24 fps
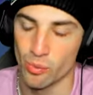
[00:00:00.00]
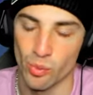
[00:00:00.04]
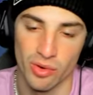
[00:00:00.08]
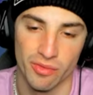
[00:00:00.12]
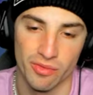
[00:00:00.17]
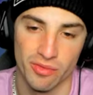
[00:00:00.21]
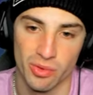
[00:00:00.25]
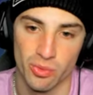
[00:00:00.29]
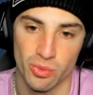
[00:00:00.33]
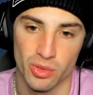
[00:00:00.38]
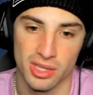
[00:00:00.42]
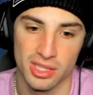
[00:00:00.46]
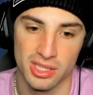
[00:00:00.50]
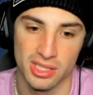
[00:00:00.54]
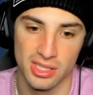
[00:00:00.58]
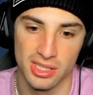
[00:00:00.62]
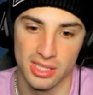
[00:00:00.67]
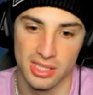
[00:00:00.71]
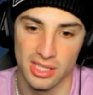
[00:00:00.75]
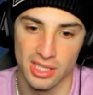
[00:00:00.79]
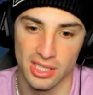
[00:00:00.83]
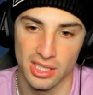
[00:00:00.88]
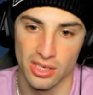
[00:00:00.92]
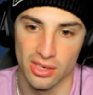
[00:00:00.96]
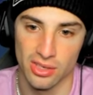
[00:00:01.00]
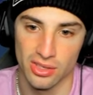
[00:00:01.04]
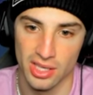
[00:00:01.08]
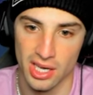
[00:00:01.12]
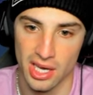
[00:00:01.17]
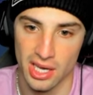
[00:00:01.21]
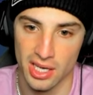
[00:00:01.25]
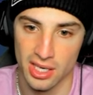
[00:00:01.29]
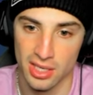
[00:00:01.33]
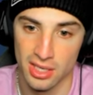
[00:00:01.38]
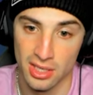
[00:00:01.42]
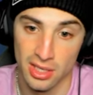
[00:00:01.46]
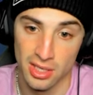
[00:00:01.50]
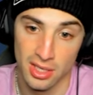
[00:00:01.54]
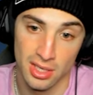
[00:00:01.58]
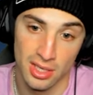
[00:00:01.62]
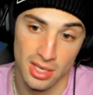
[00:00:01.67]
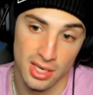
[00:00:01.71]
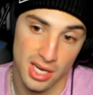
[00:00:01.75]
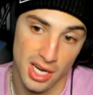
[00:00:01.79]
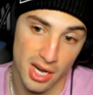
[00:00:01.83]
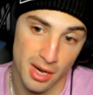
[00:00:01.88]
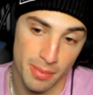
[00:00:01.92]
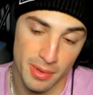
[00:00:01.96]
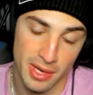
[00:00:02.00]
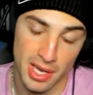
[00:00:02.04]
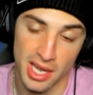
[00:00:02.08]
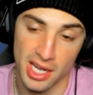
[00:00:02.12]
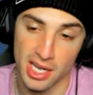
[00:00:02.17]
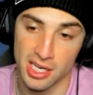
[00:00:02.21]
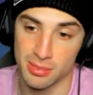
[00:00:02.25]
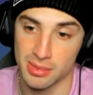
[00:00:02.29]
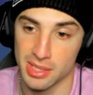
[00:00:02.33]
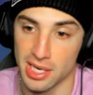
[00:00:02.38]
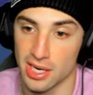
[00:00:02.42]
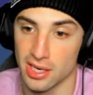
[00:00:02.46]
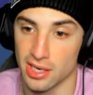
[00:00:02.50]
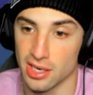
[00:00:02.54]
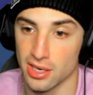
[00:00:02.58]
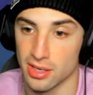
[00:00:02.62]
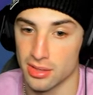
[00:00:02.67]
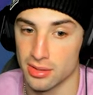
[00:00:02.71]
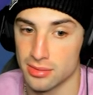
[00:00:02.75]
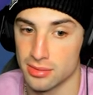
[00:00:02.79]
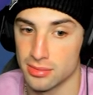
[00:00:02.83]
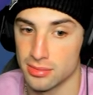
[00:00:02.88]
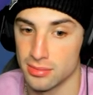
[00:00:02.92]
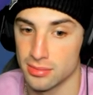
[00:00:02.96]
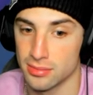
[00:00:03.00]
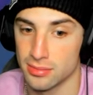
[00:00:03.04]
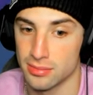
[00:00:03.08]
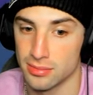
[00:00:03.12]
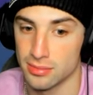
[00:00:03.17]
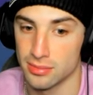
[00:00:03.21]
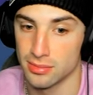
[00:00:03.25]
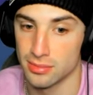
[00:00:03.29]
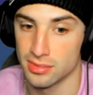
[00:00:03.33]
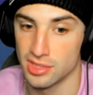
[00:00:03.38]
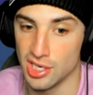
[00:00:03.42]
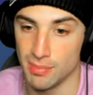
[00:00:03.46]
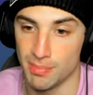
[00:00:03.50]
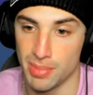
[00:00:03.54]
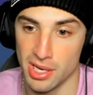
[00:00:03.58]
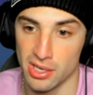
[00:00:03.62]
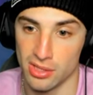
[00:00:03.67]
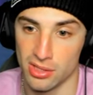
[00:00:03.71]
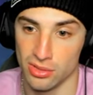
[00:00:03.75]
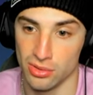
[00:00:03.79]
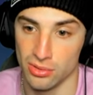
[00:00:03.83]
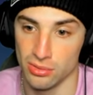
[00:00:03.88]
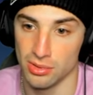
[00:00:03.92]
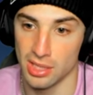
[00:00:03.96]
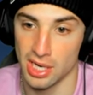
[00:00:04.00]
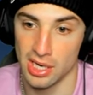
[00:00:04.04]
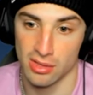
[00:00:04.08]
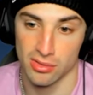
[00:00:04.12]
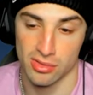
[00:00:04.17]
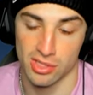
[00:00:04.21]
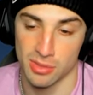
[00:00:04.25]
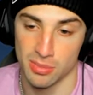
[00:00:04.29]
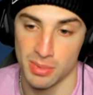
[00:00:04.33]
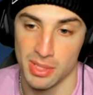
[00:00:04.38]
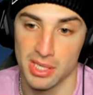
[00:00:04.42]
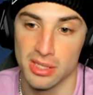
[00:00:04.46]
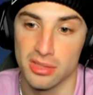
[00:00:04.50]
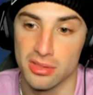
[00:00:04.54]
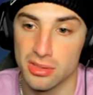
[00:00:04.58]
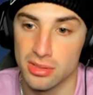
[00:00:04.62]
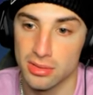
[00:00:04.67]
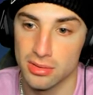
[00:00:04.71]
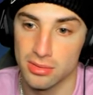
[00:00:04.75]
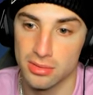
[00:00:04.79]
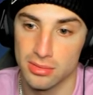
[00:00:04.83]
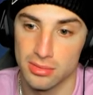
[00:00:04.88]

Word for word: one v one this in D D all day. Helping Hand comes out here. Chien-Pao, you outspeeds.